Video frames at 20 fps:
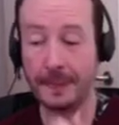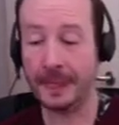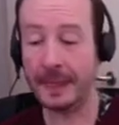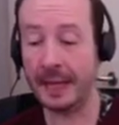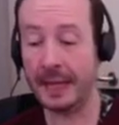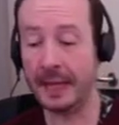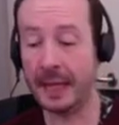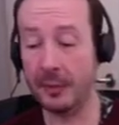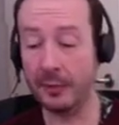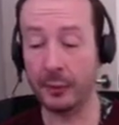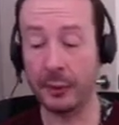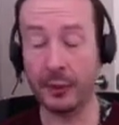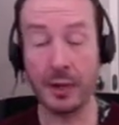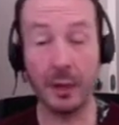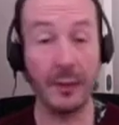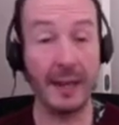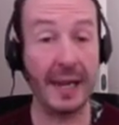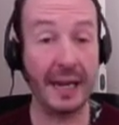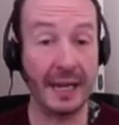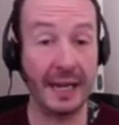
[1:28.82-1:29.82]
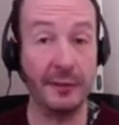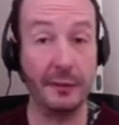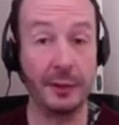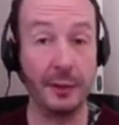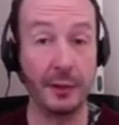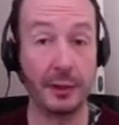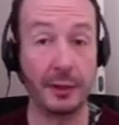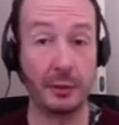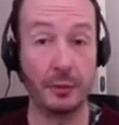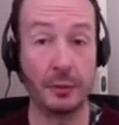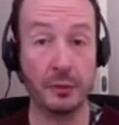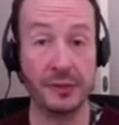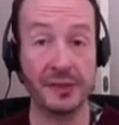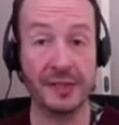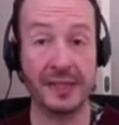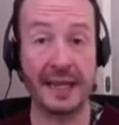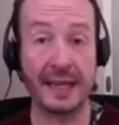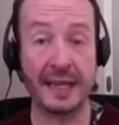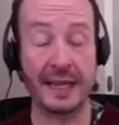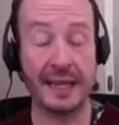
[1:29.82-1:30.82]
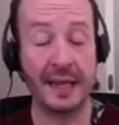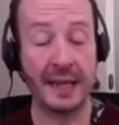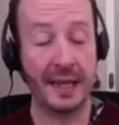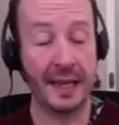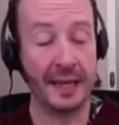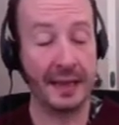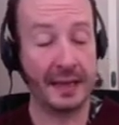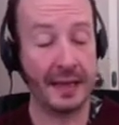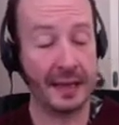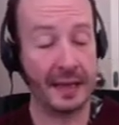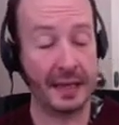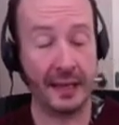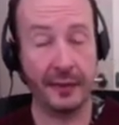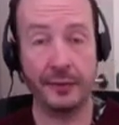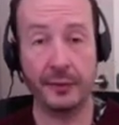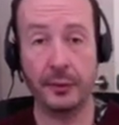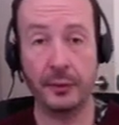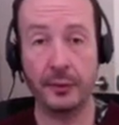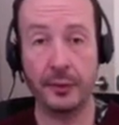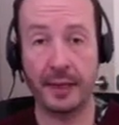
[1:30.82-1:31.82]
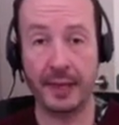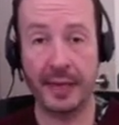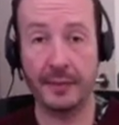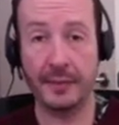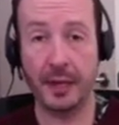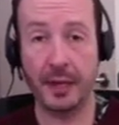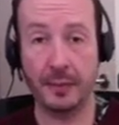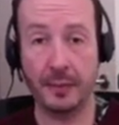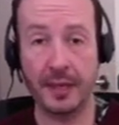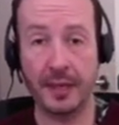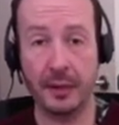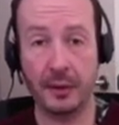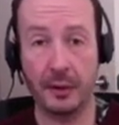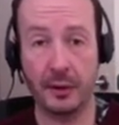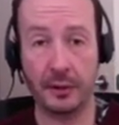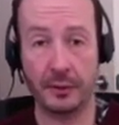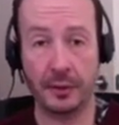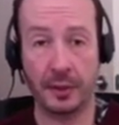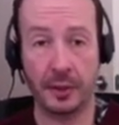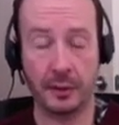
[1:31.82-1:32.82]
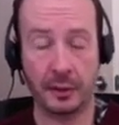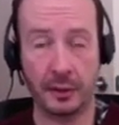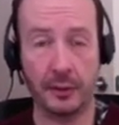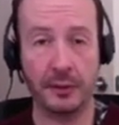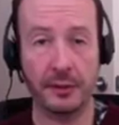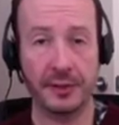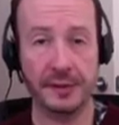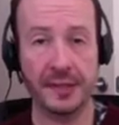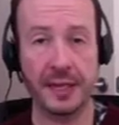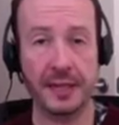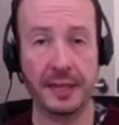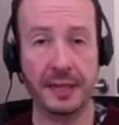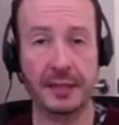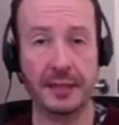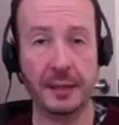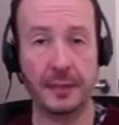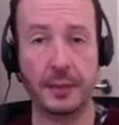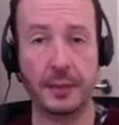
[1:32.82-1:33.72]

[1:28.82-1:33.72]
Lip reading: Now, before I go any further, I will say that if you email me on Lawrence, Lawrence,